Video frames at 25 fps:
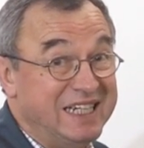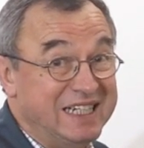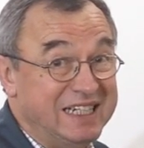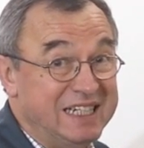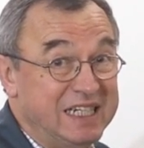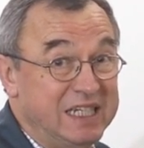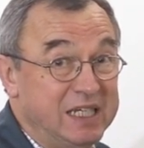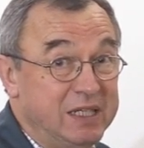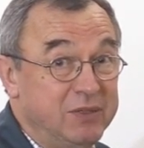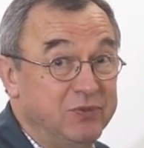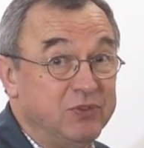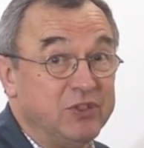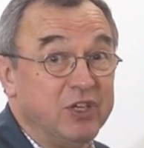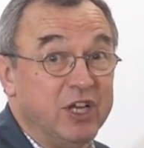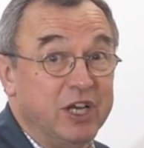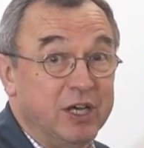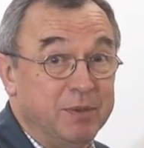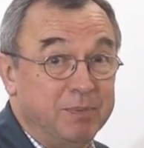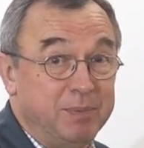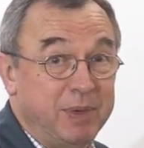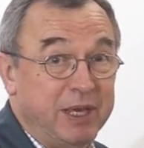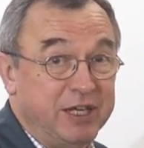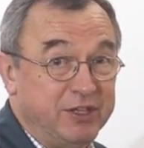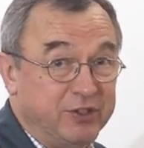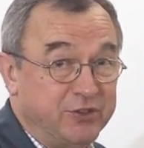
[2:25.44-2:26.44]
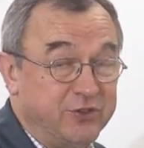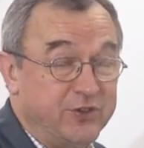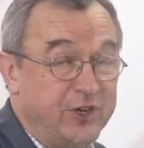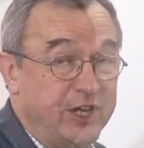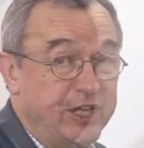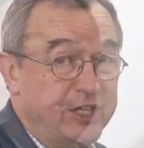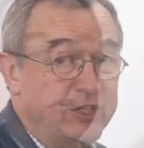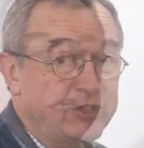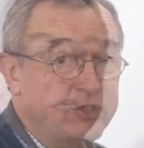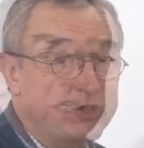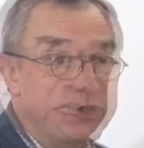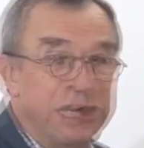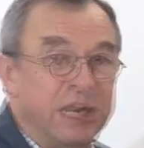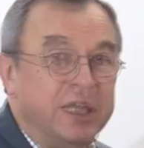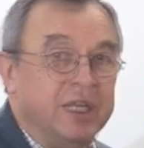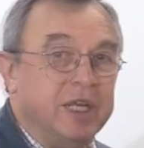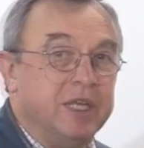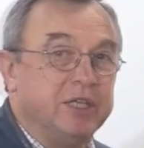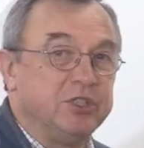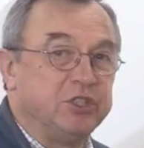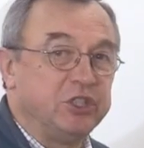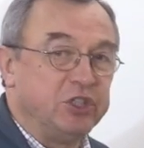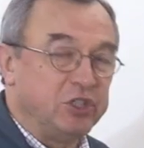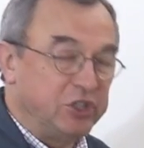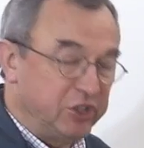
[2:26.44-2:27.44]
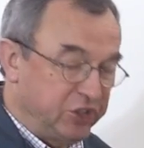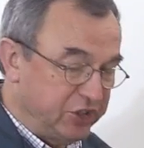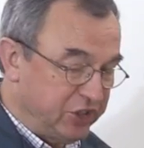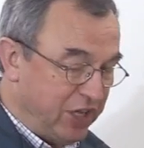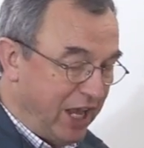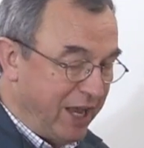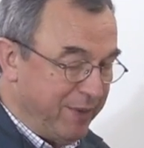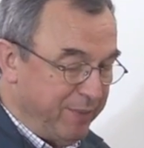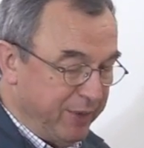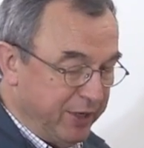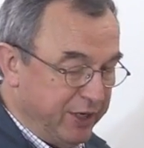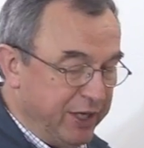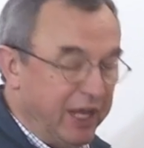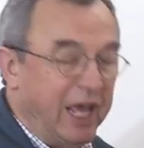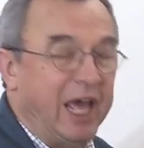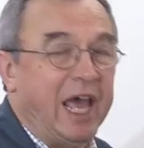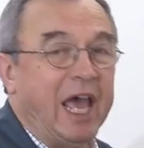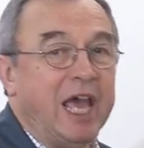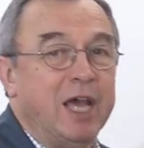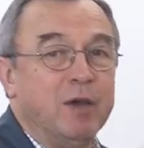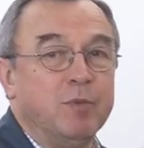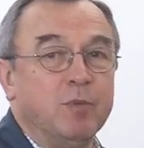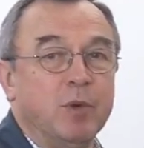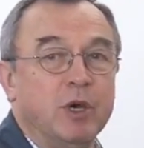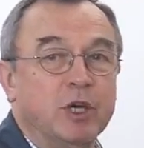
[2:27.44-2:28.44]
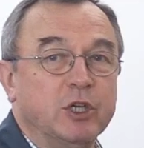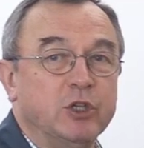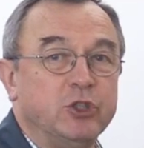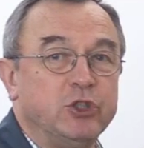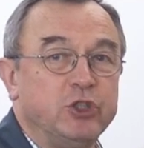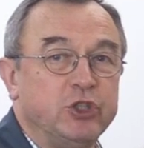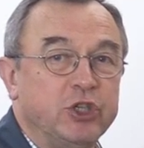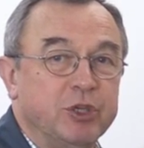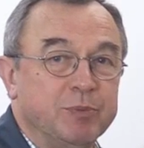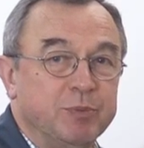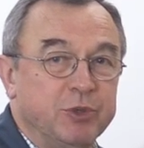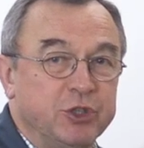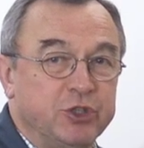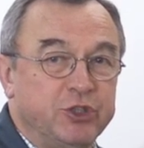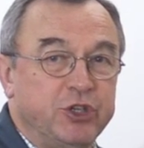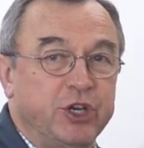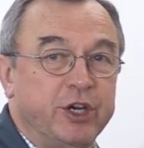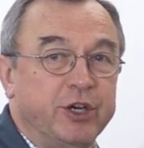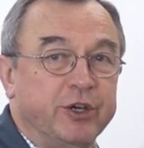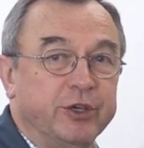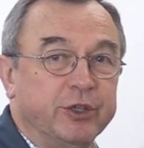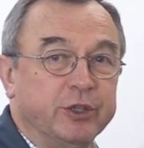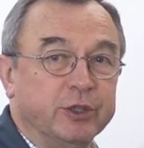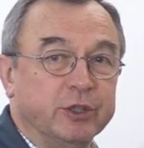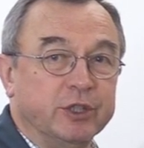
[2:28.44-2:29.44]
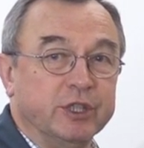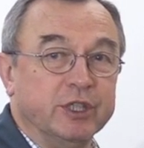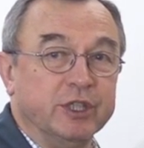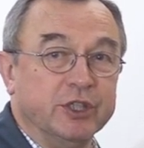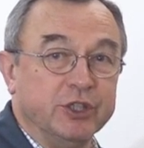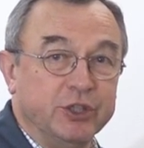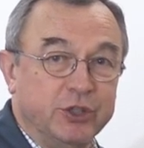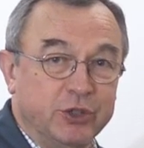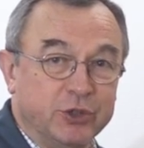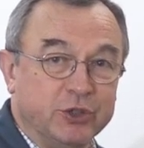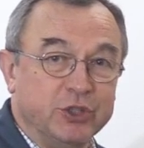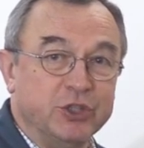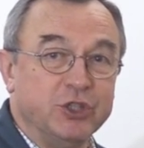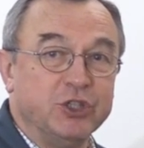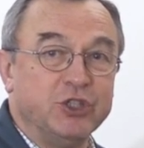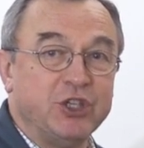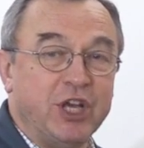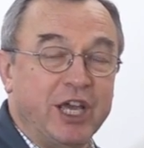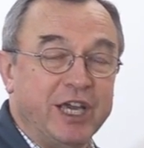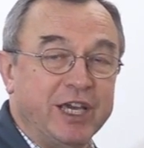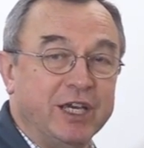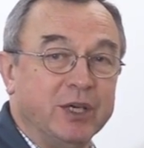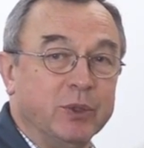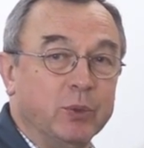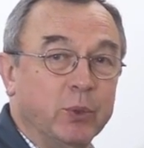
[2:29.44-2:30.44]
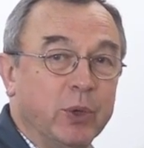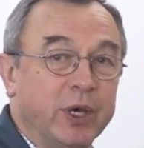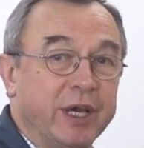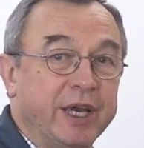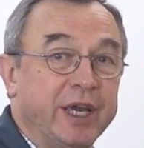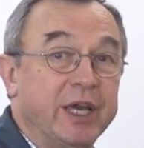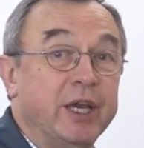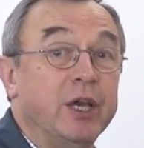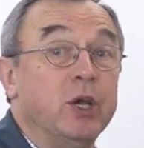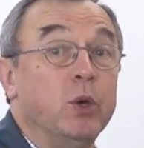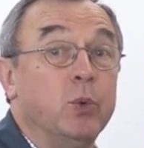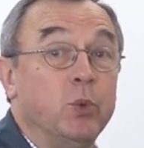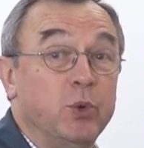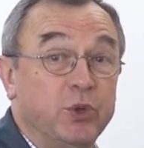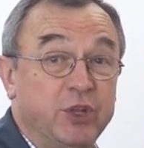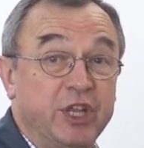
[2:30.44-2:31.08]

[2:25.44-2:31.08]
it leaves a better edge. Now let's examine how much material you can take away